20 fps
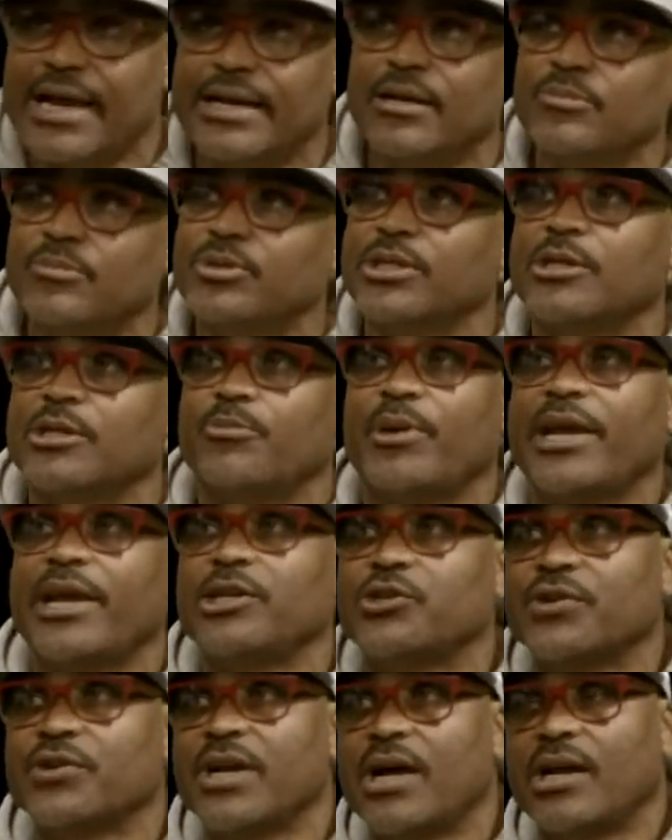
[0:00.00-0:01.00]
up to the
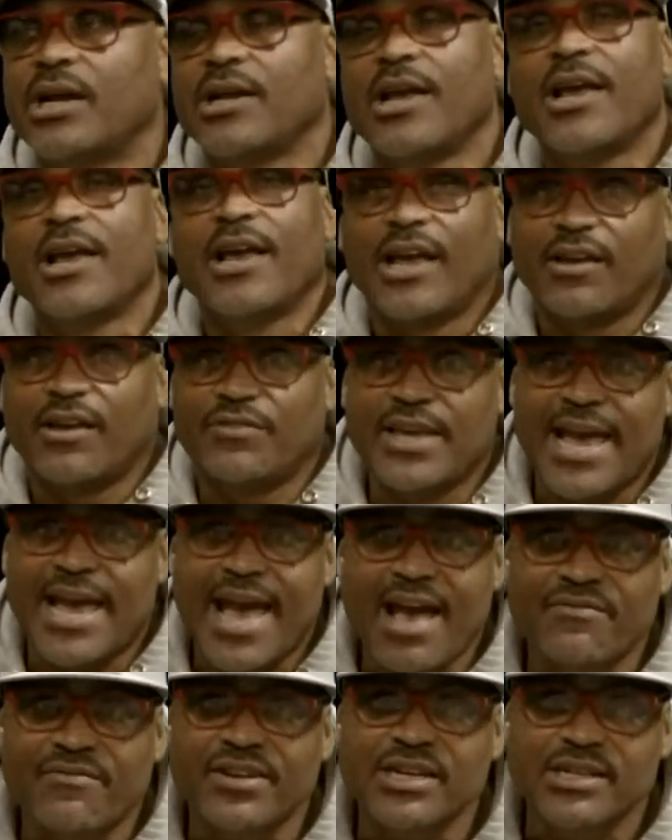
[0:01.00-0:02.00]
Patreon. If you
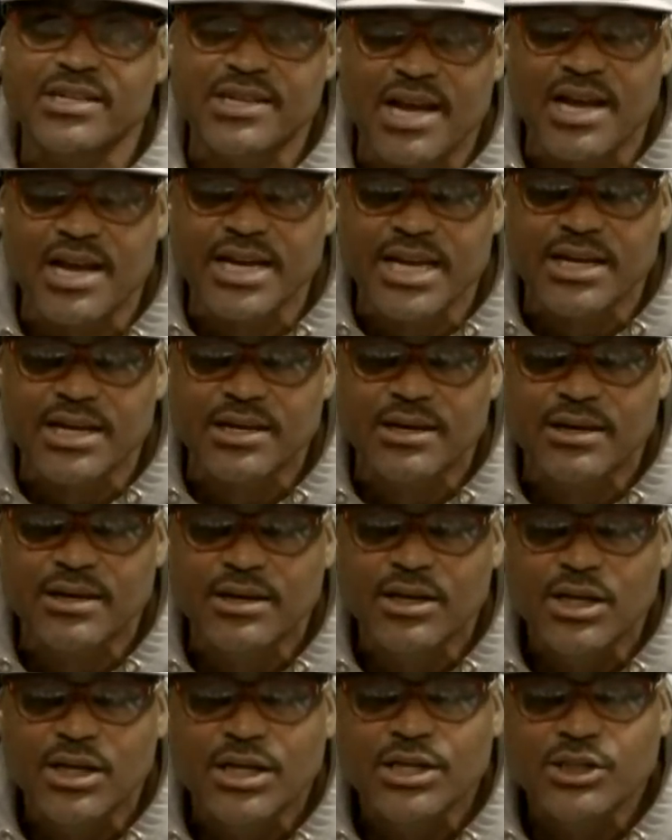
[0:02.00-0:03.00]
haven't done it,
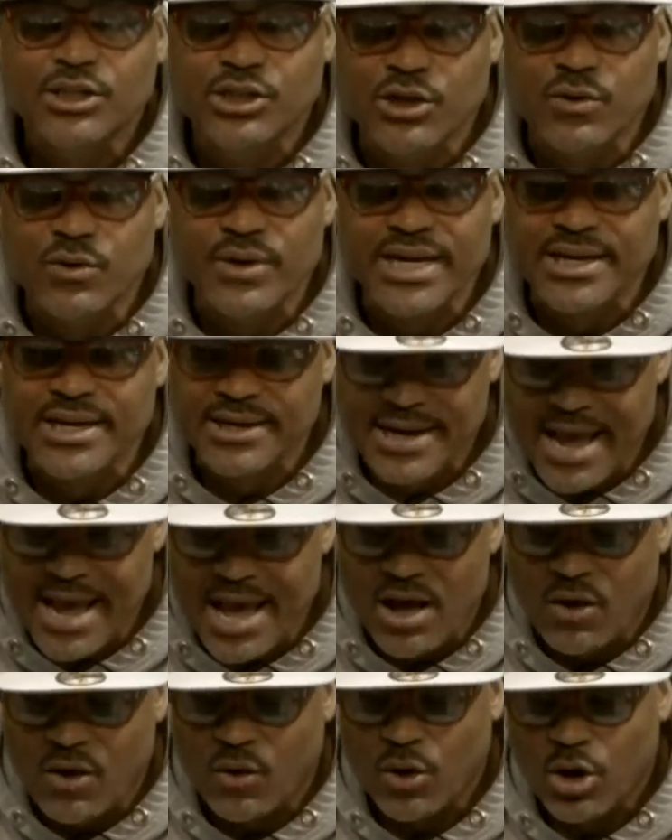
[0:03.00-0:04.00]
do it
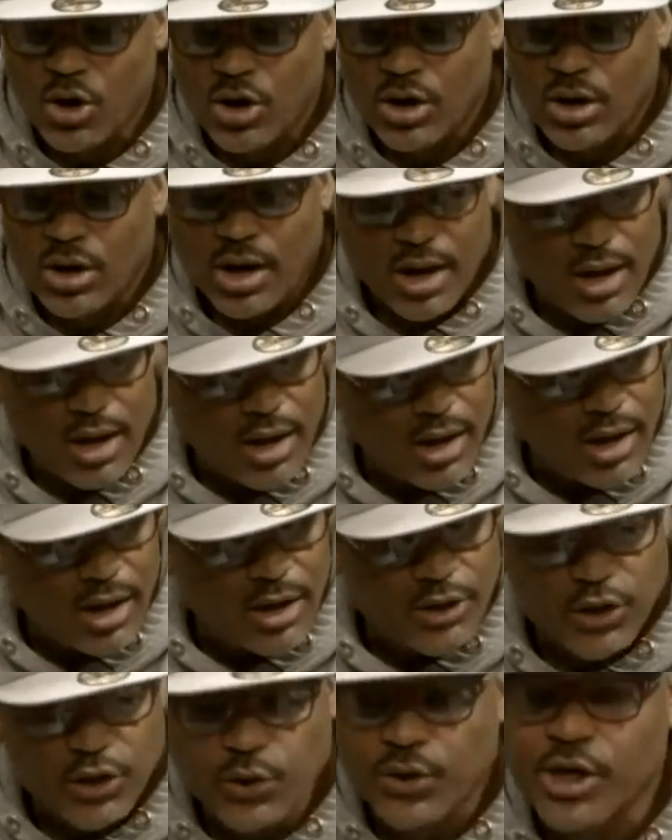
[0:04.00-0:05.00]
now.
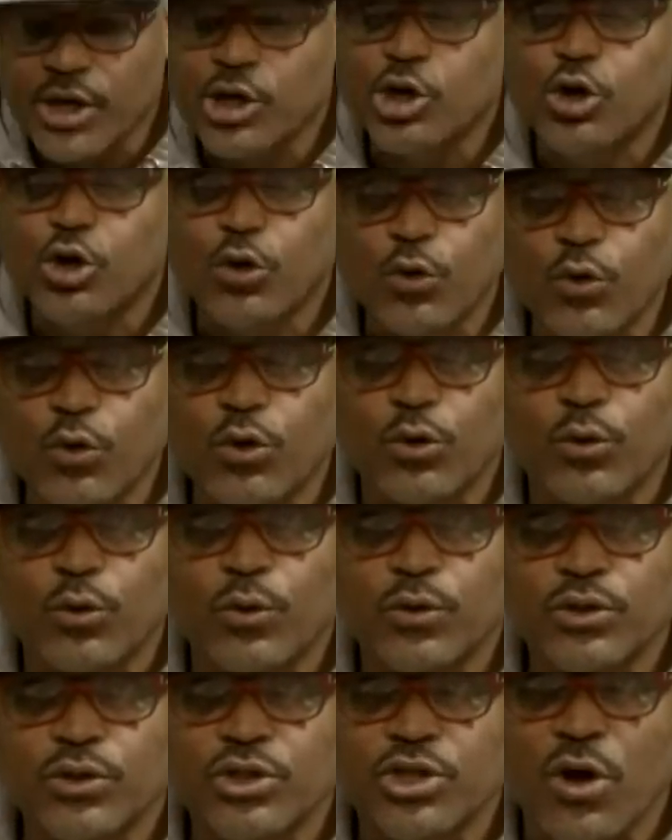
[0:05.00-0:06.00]
You can
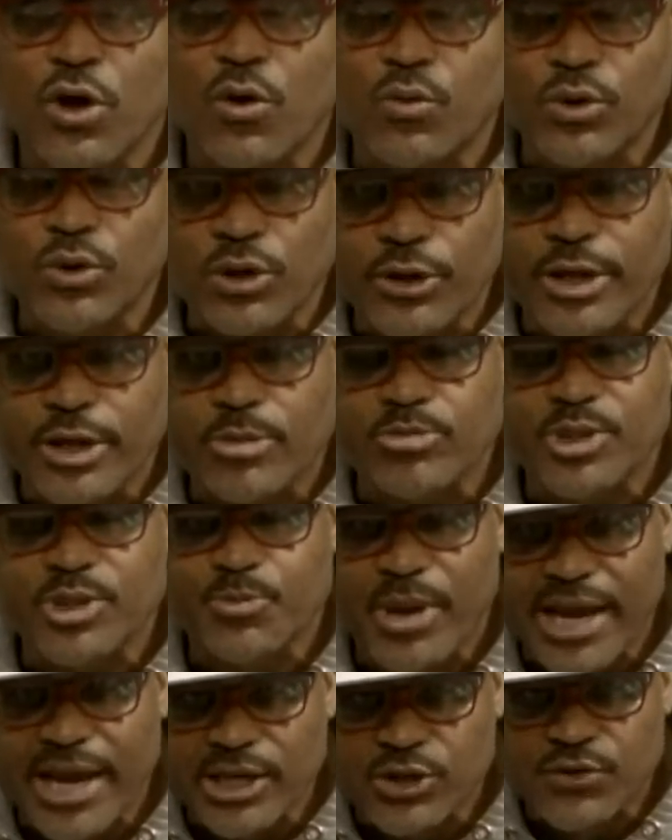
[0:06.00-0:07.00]
Google Zoe Williams
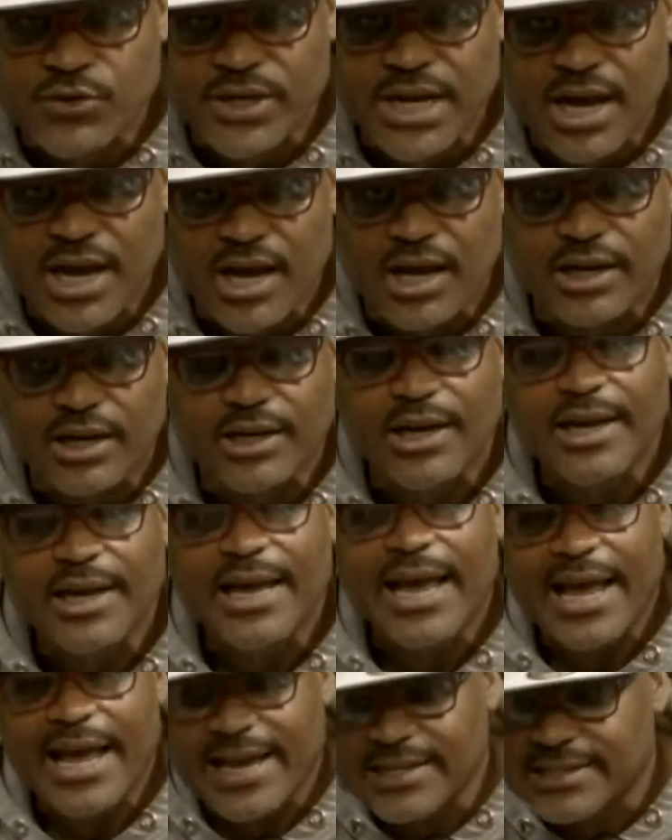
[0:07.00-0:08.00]
Patreon
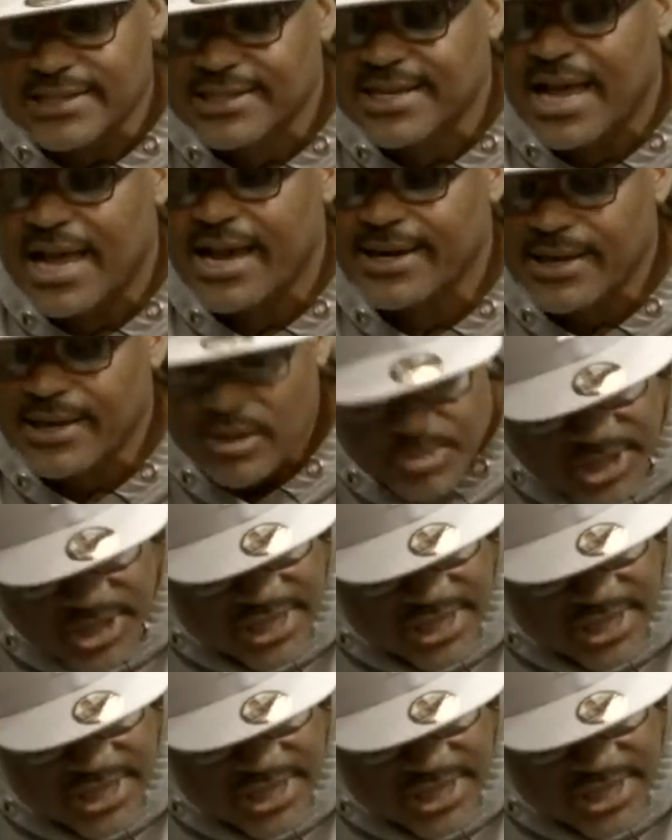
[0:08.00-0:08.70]
and sign up.